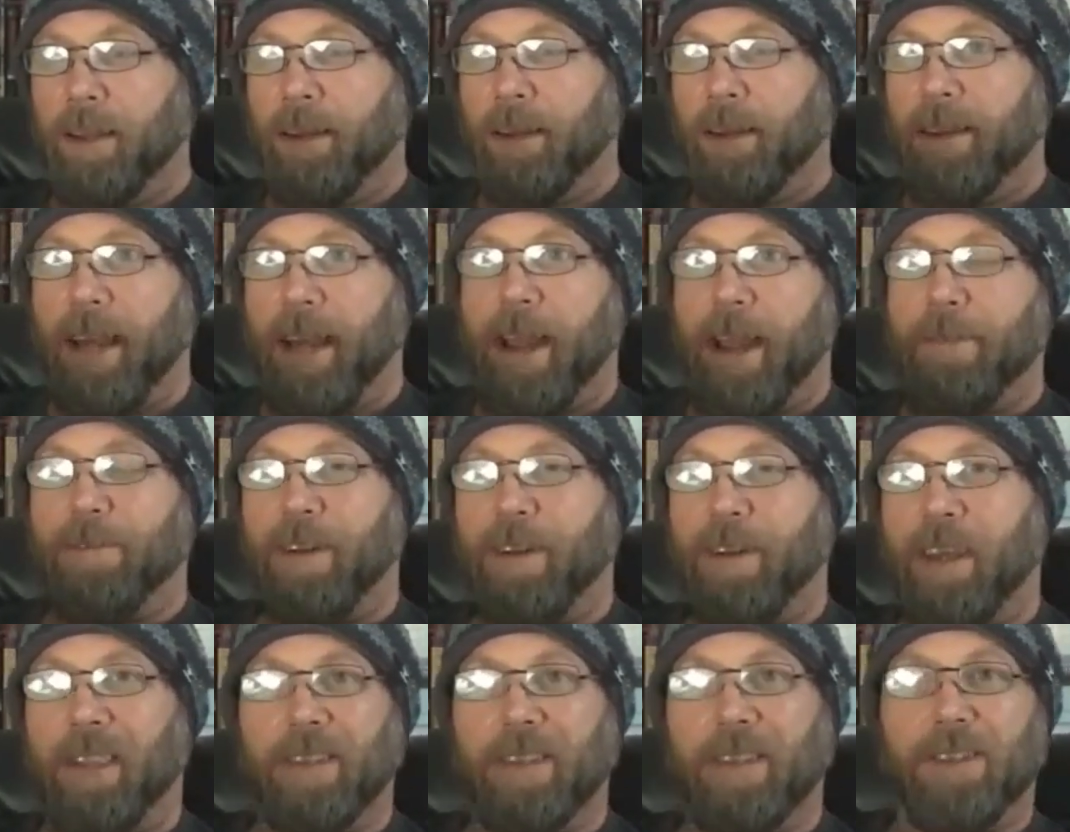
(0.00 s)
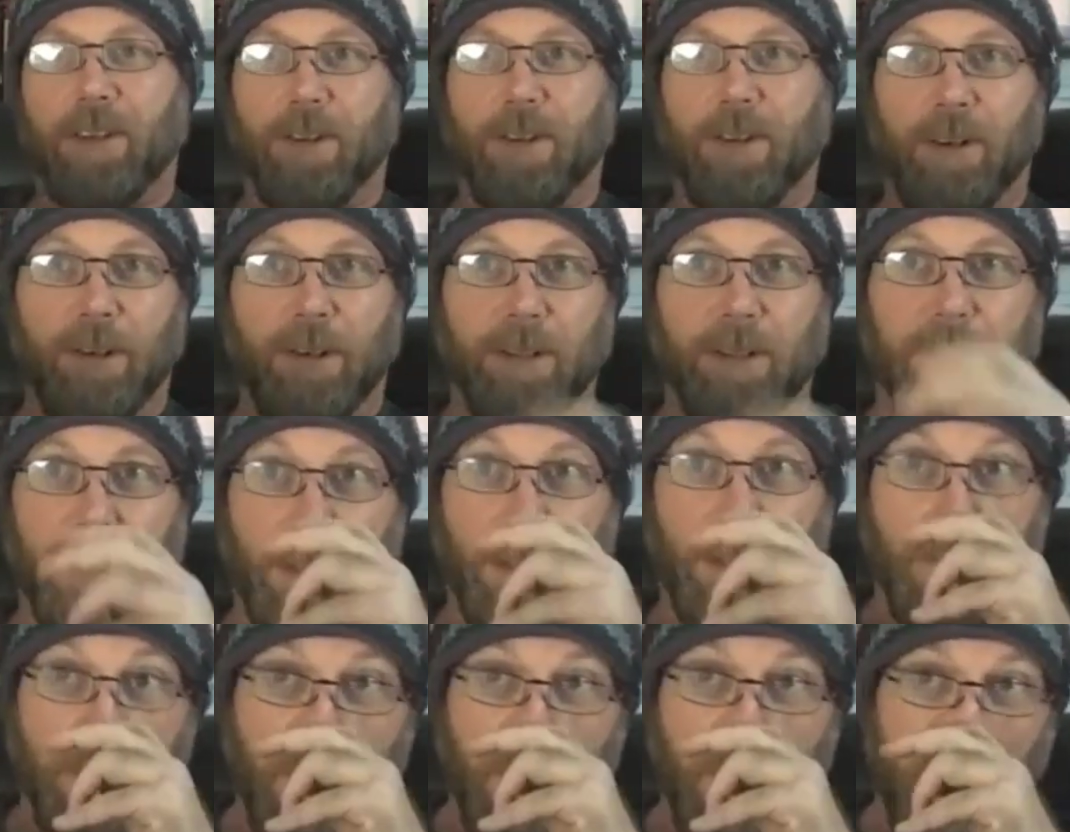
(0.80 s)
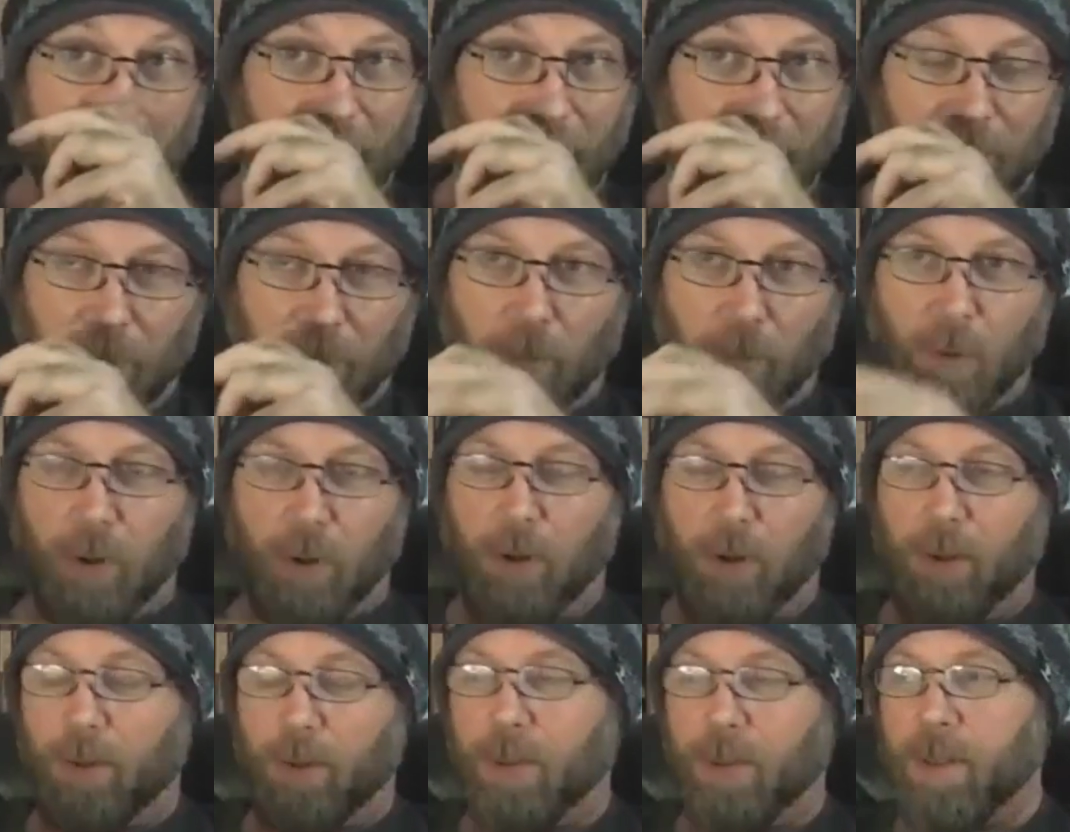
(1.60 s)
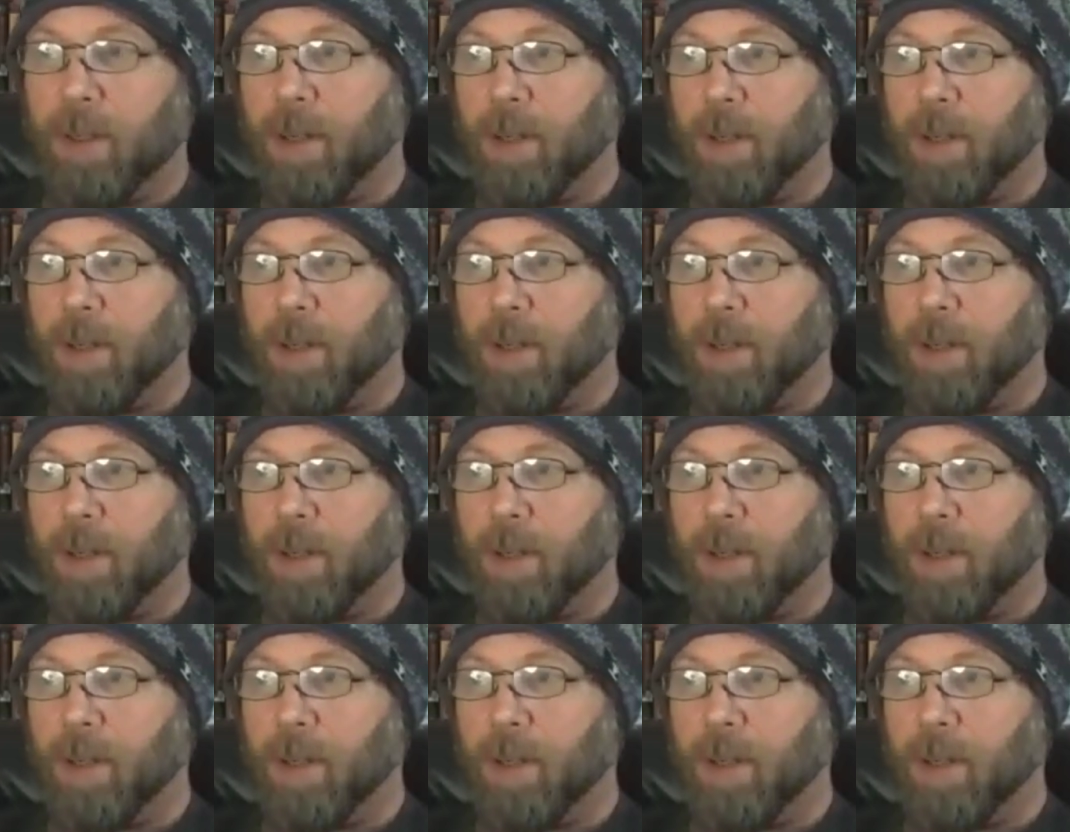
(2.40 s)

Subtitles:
knife violence occurs in the modern world.